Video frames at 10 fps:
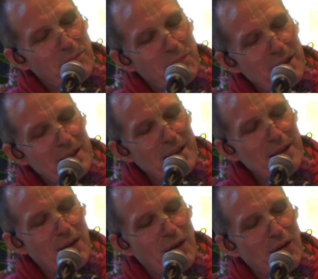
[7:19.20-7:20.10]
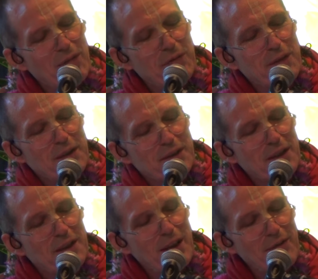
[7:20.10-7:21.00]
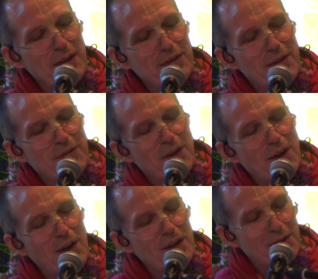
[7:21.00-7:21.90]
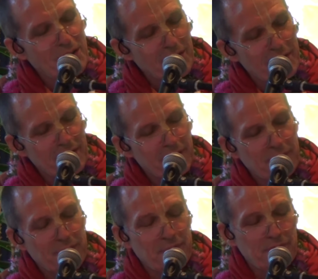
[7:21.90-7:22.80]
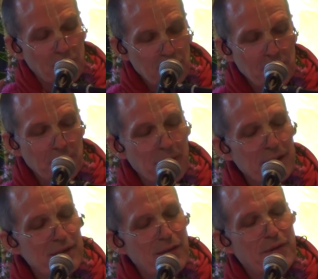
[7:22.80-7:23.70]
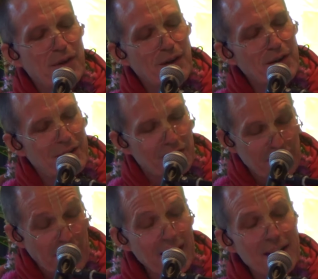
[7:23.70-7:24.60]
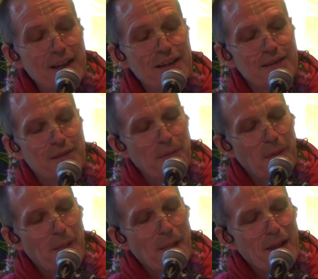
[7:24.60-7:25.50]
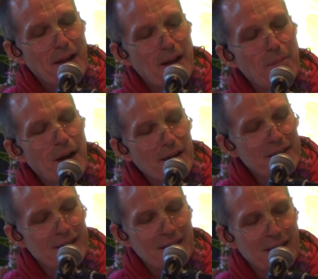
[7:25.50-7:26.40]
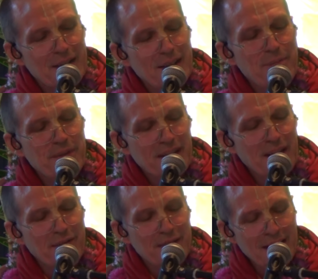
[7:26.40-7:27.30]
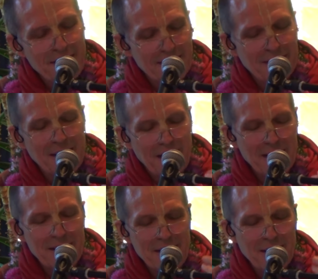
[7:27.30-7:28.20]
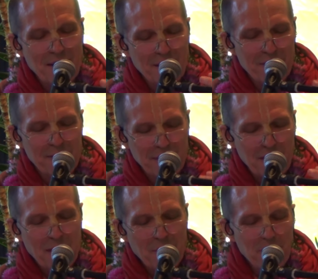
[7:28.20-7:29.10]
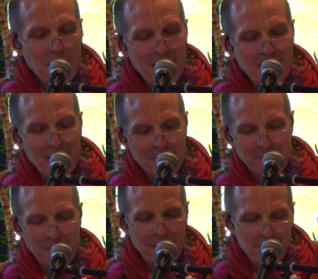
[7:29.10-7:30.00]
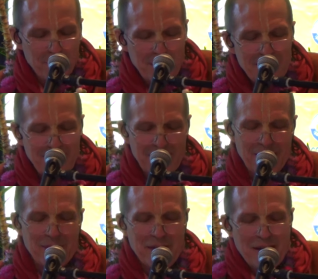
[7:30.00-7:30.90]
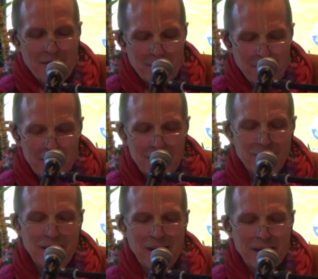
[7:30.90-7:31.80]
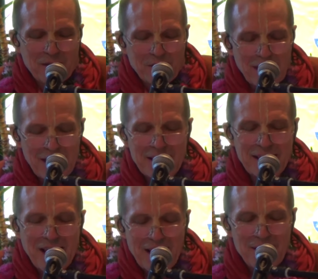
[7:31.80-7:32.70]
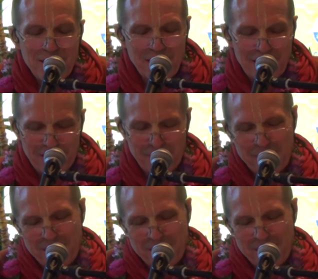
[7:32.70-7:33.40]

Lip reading: meeting of the lovers of God, of the worshippers of God, the chanters amongst themselves. That's the idea of mela, a meeting, a festival, a great gathering,